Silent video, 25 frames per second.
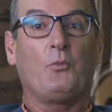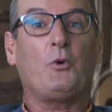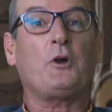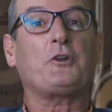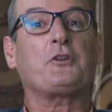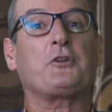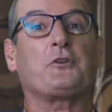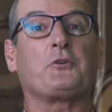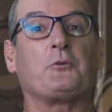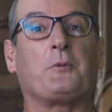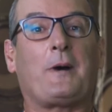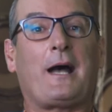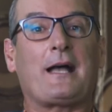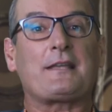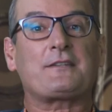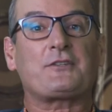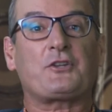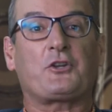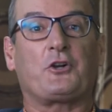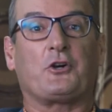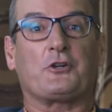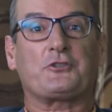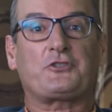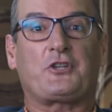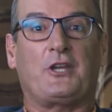Welcome to
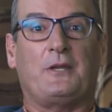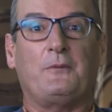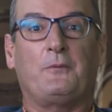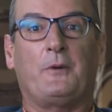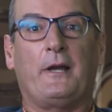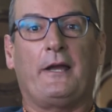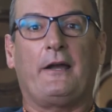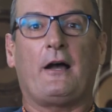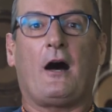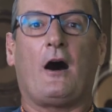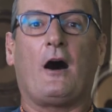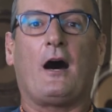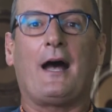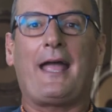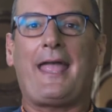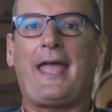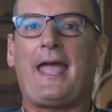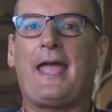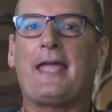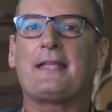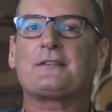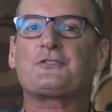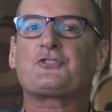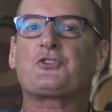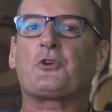Ask Kochie, where I
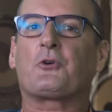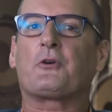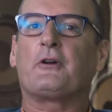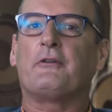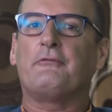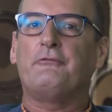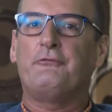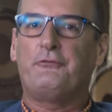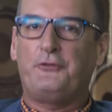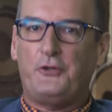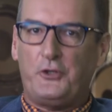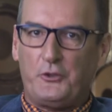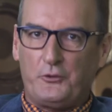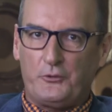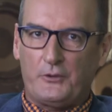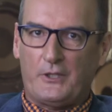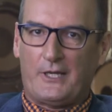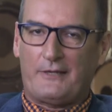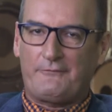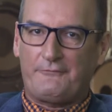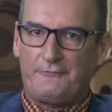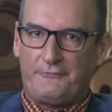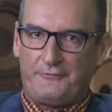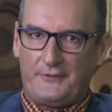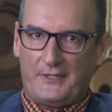answer a
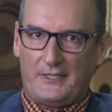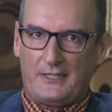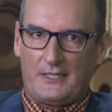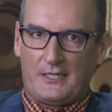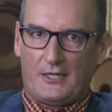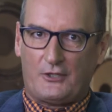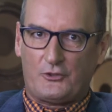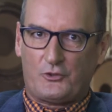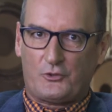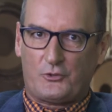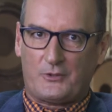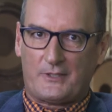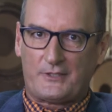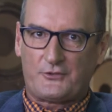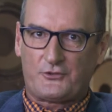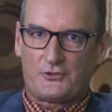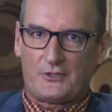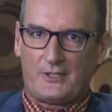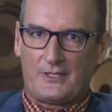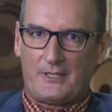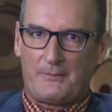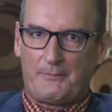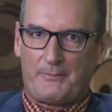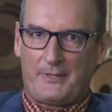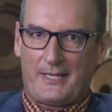viewer video
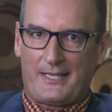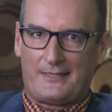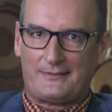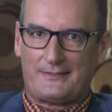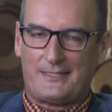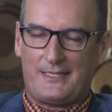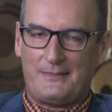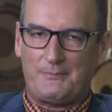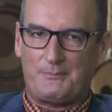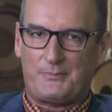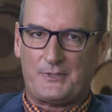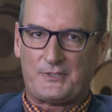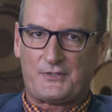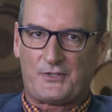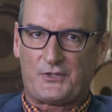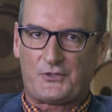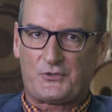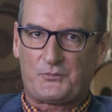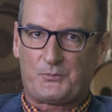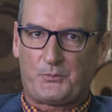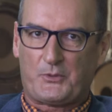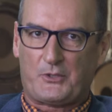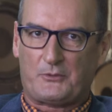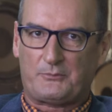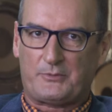question about their
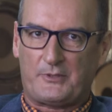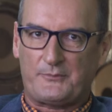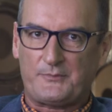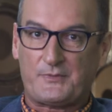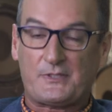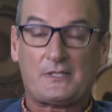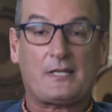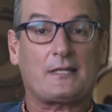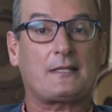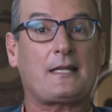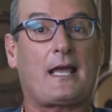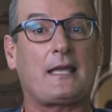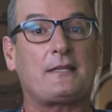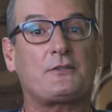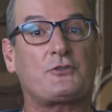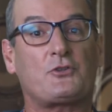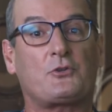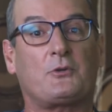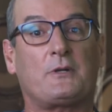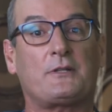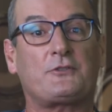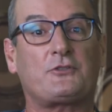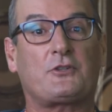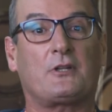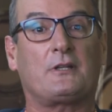business problems. Today's
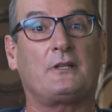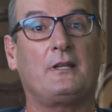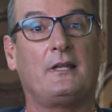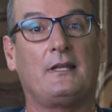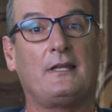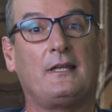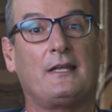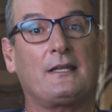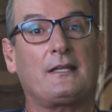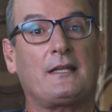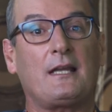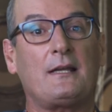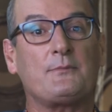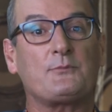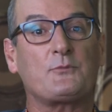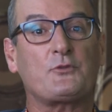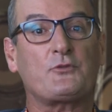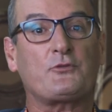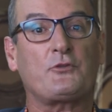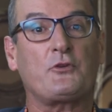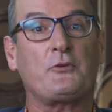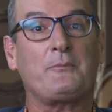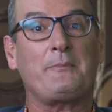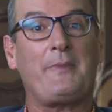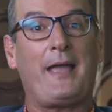question comes
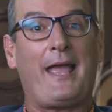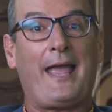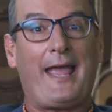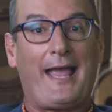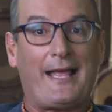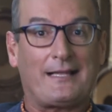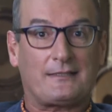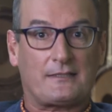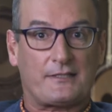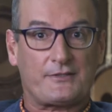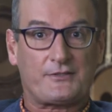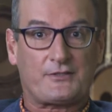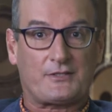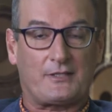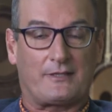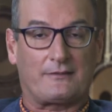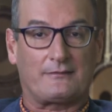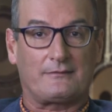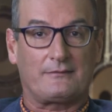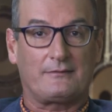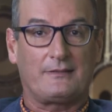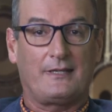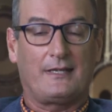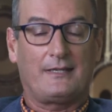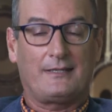from
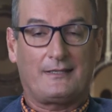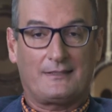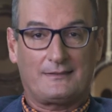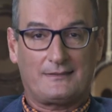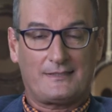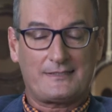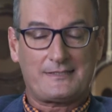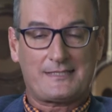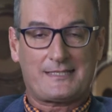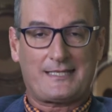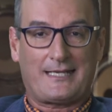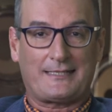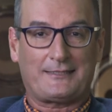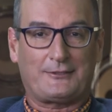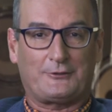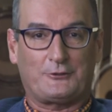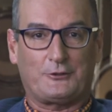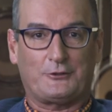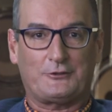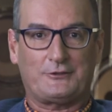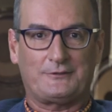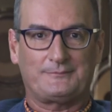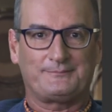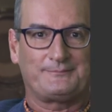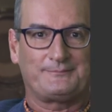Alison. Let's take a look.